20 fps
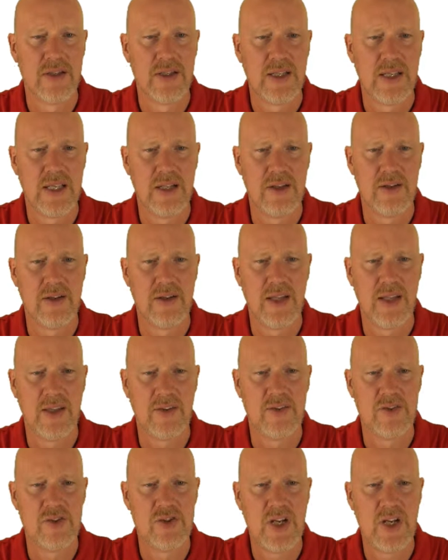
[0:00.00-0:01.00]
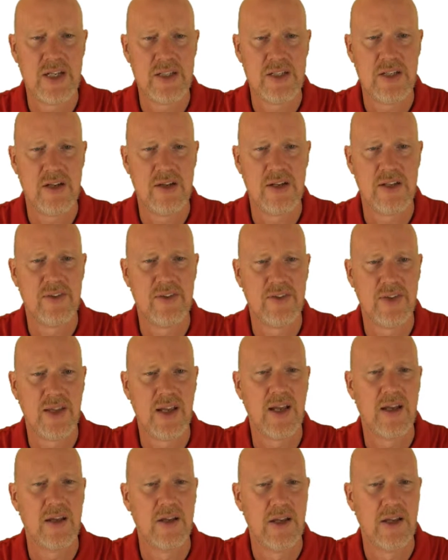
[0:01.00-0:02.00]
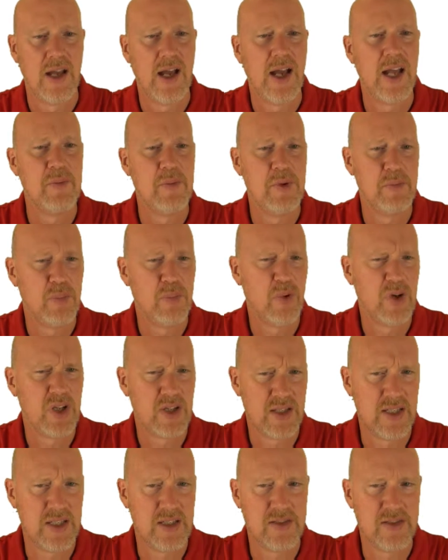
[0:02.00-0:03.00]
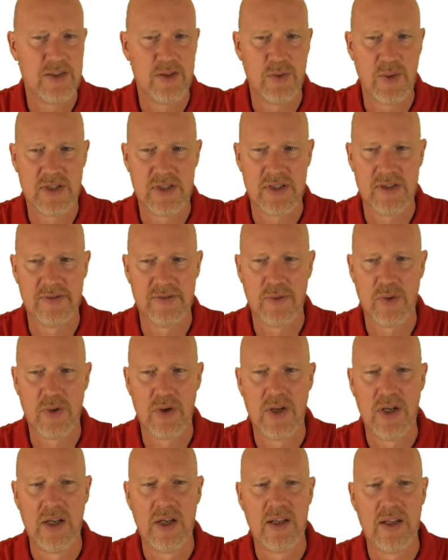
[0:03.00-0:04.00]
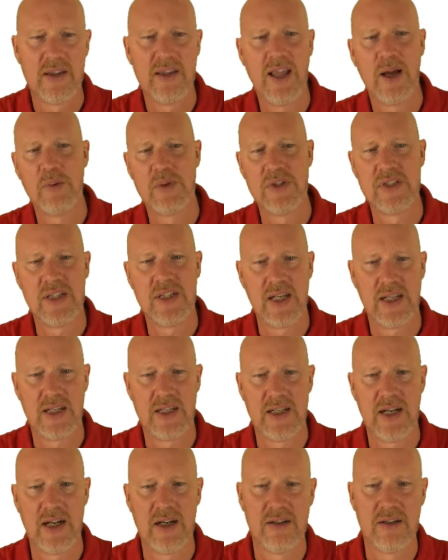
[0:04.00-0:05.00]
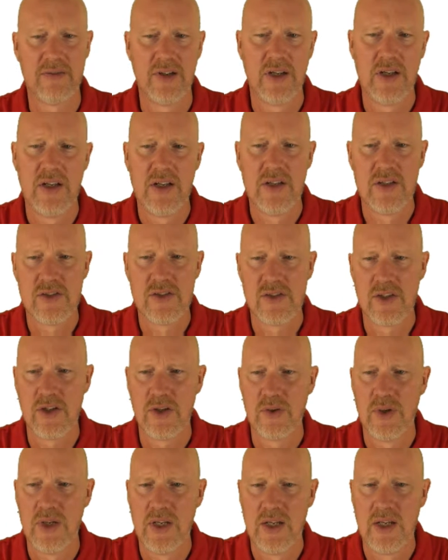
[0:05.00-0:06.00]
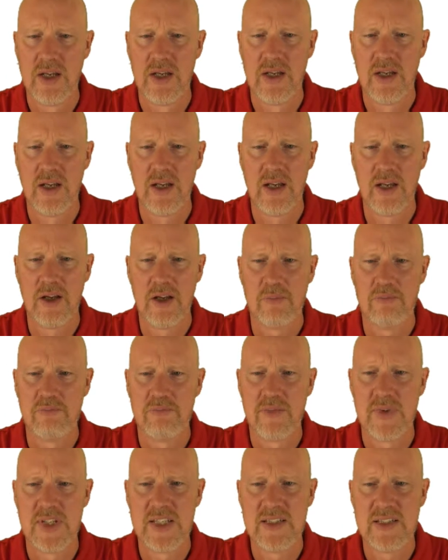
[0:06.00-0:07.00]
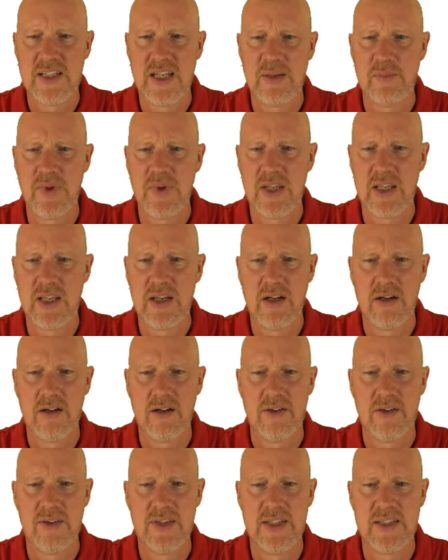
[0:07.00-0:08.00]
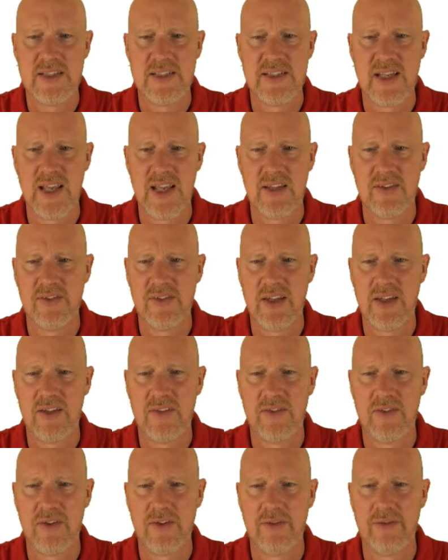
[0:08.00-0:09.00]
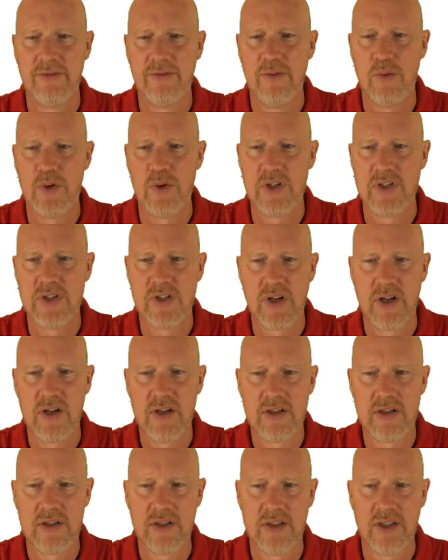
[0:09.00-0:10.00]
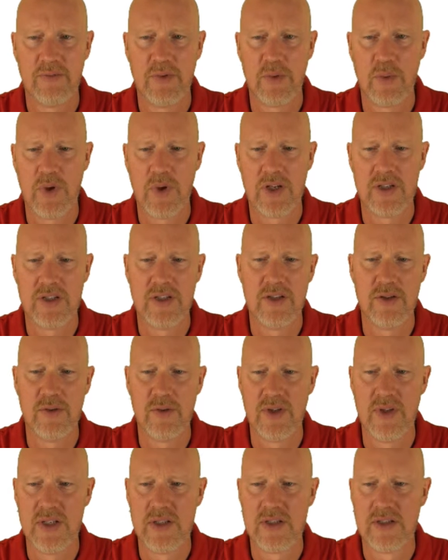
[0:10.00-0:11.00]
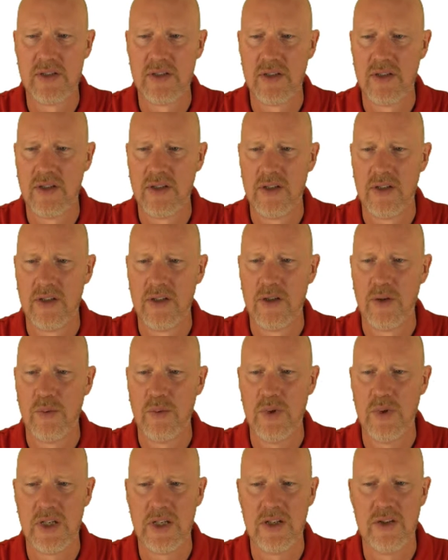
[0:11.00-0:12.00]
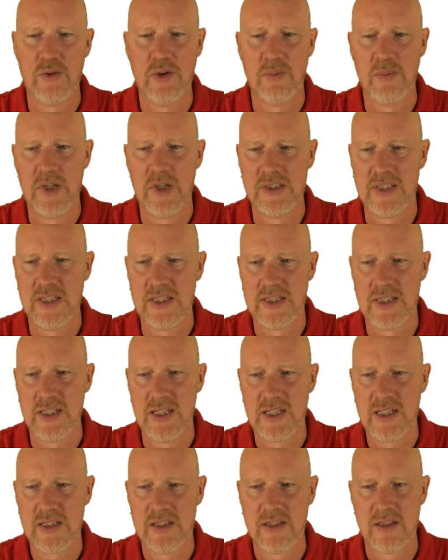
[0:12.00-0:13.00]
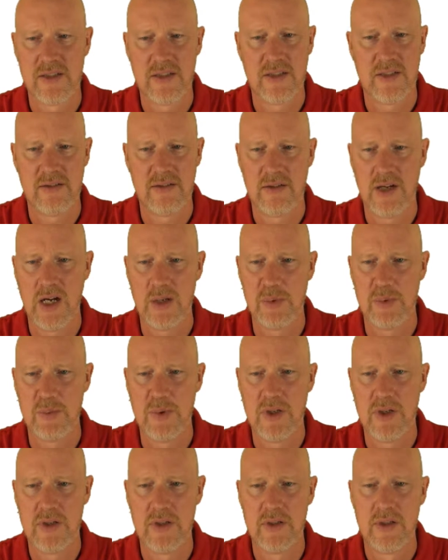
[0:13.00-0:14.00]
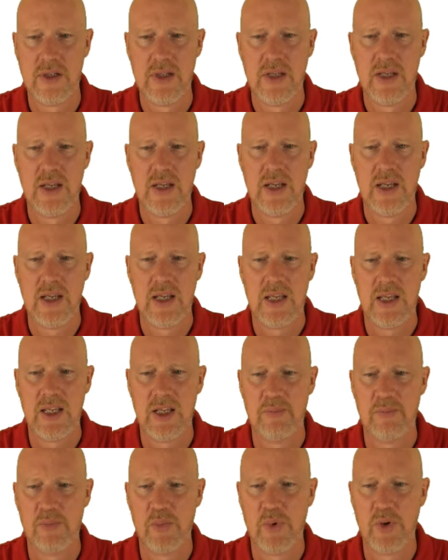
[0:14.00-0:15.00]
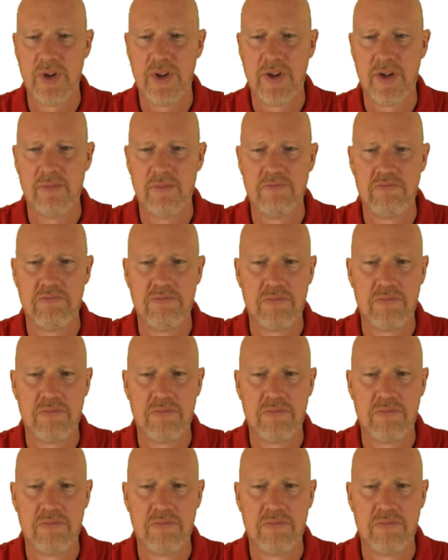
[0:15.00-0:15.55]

it has checked here and it says, I'm importing these to SS4, that one's taken care of. So the same thing here, this SS4 start, if we wanted to do this, we could do a multi-select, grab them all, import them.